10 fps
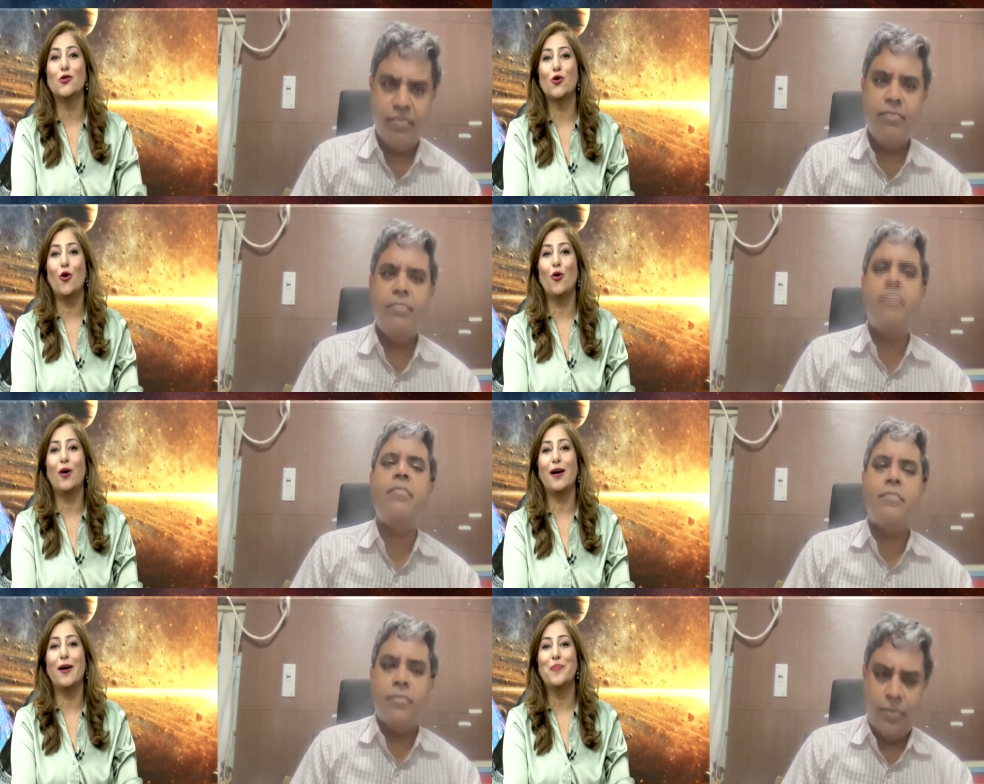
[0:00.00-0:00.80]
Speaker 1: So,
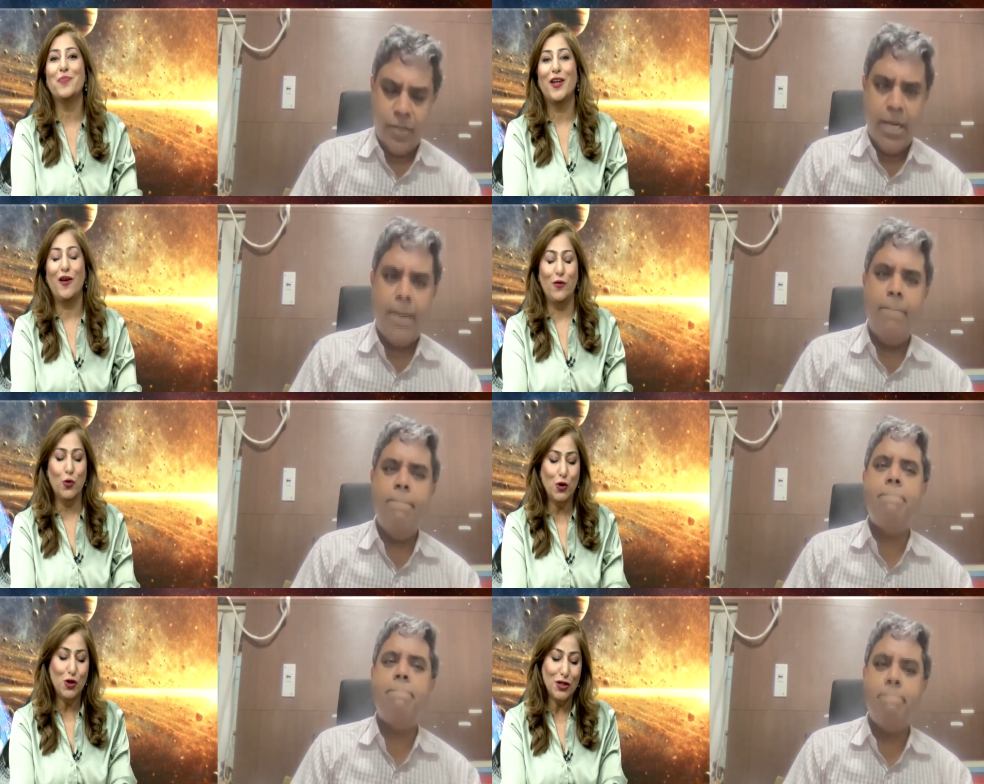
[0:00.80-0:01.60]
uh, if you
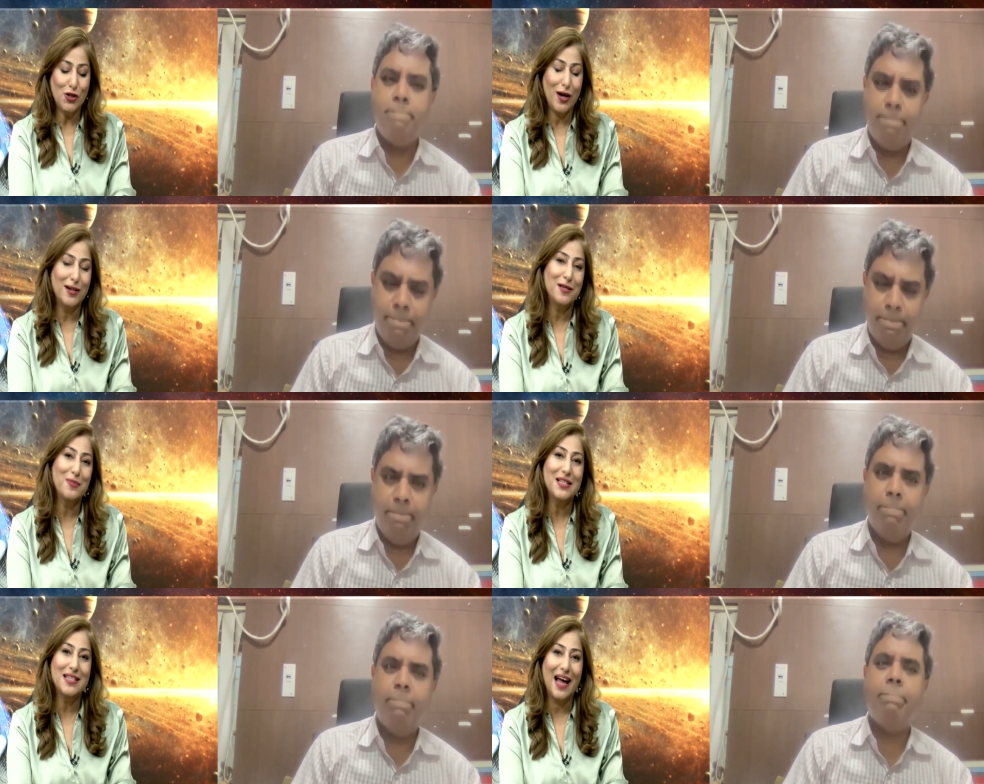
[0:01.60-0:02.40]
could just share some
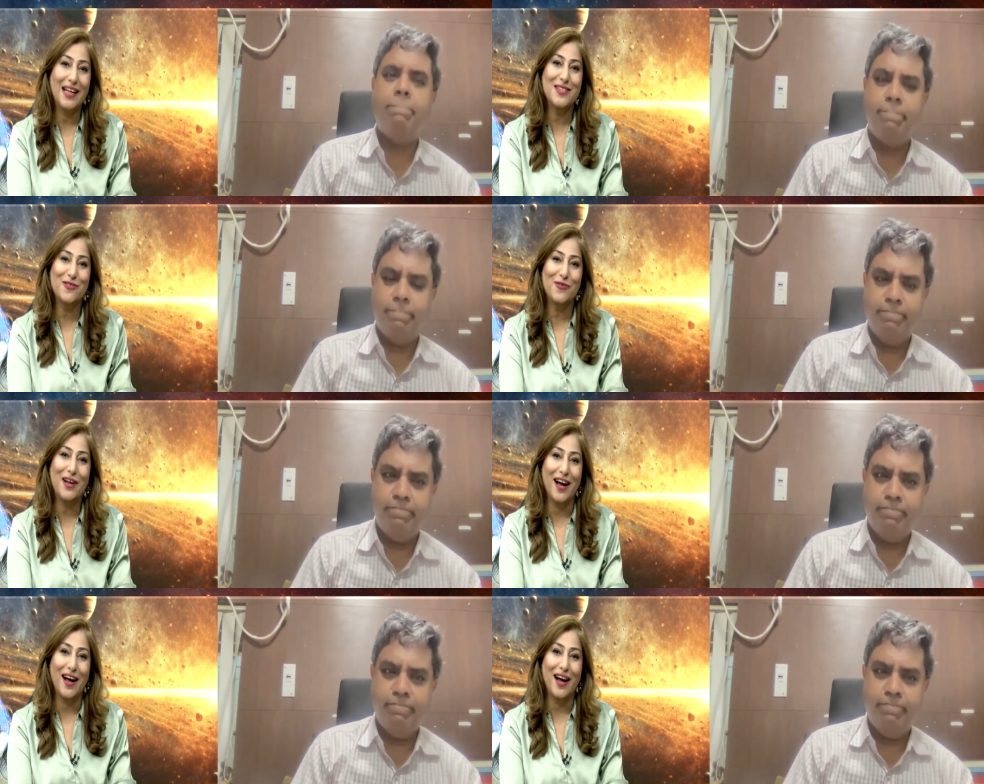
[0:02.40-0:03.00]
insights of